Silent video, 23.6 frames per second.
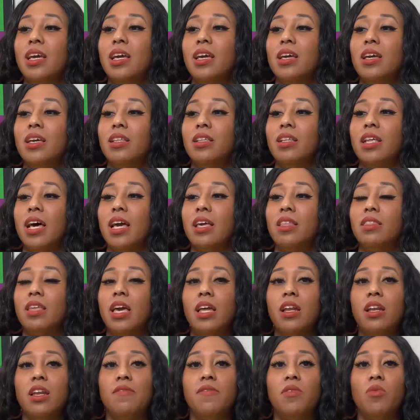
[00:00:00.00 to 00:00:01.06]
Like, they
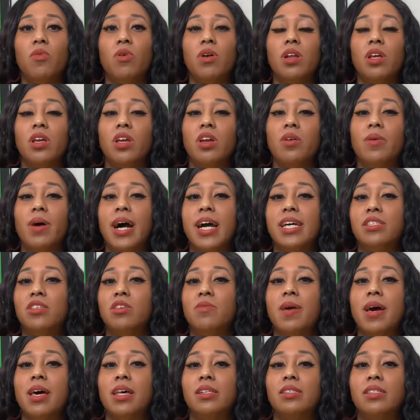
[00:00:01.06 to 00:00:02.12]
didn't even want to hear what Ice Cube
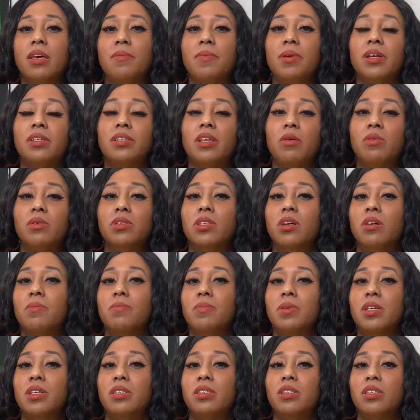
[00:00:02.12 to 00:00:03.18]
had to say because they were so
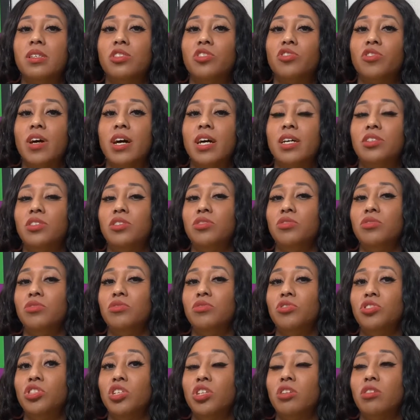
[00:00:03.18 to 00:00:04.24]
busy trying to
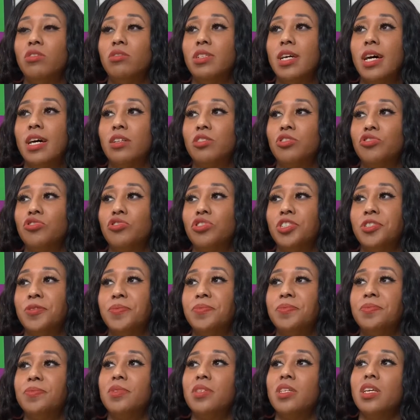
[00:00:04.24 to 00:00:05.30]
shit on Donald Trump.
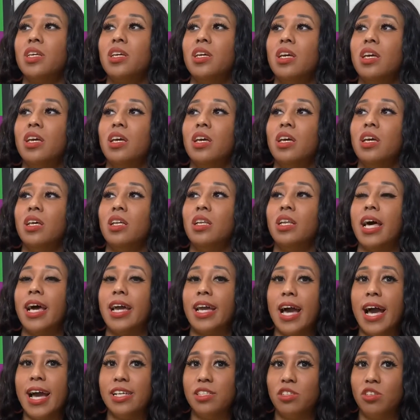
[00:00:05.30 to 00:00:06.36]
Like,
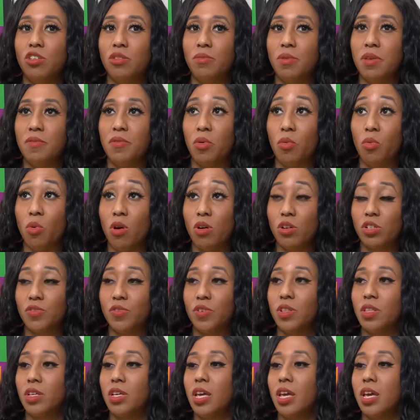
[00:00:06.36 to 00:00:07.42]
Ice Cube even works for
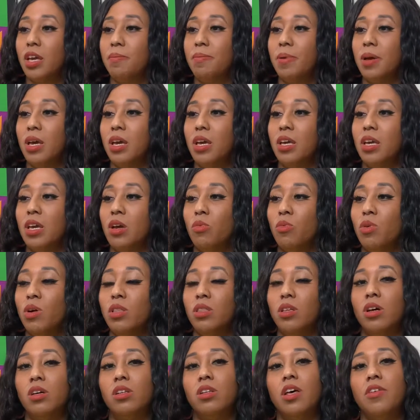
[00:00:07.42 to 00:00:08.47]
the campaign. And
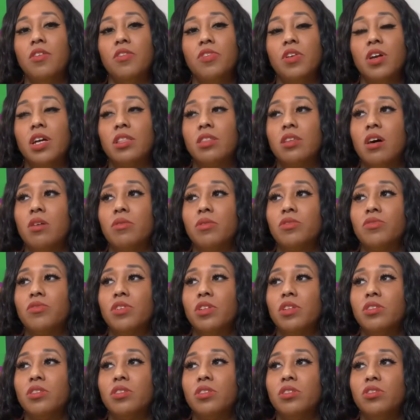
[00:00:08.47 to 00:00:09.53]
another thing I thought was
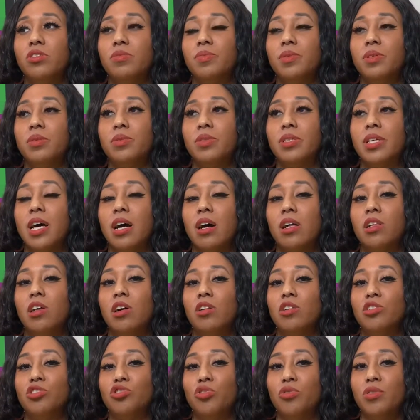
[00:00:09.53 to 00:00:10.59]
really stupid was how
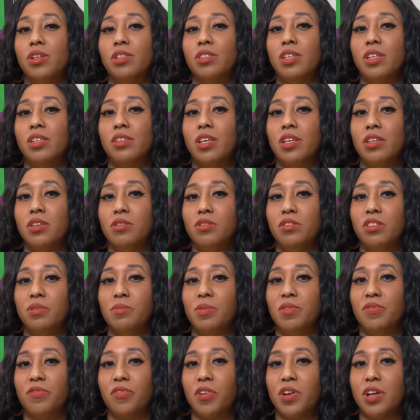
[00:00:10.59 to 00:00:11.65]
Claudia Jordan said they used to be
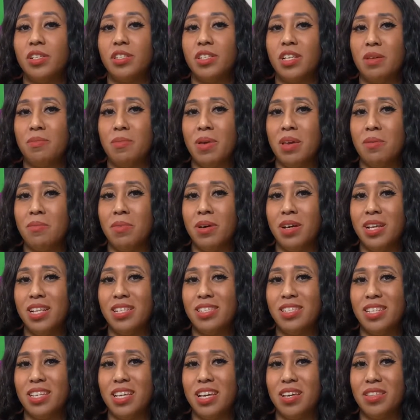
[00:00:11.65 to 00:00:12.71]
friends and they made money
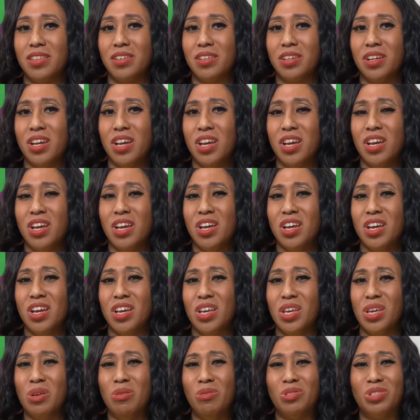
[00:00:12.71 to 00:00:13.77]
together.
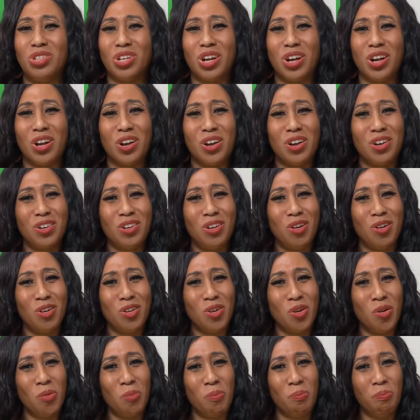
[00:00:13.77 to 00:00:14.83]
You turned on
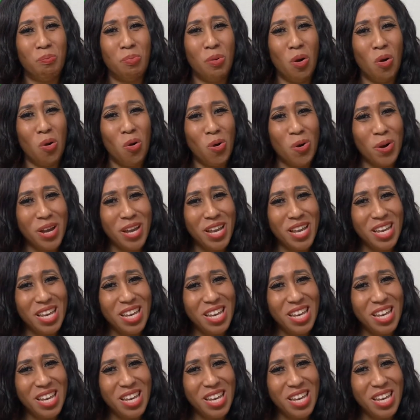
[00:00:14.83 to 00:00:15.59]
your boy?